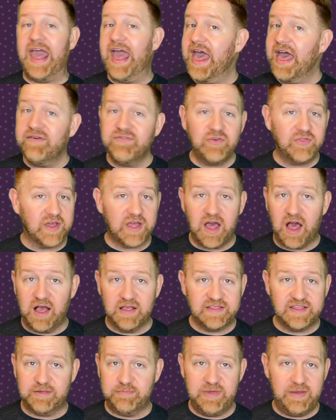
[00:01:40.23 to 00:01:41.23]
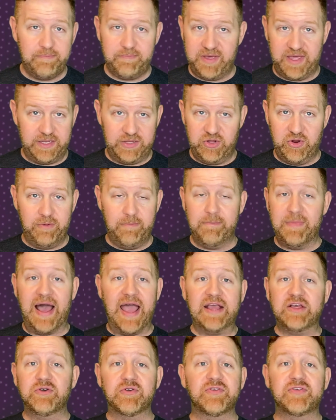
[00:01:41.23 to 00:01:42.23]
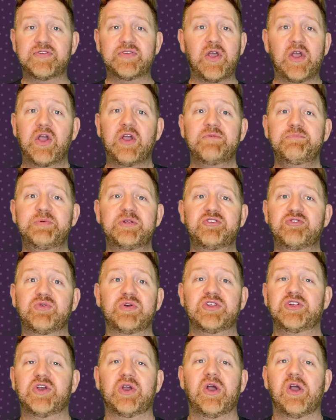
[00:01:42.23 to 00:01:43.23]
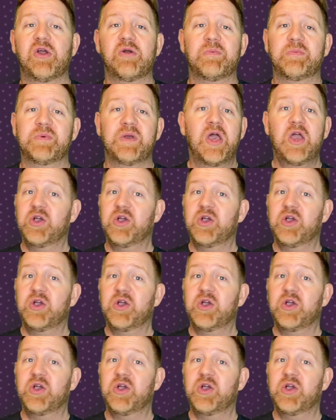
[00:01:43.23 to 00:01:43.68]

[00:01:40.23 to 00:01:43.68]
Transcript: ever the consummate butler, Michael served Patricia her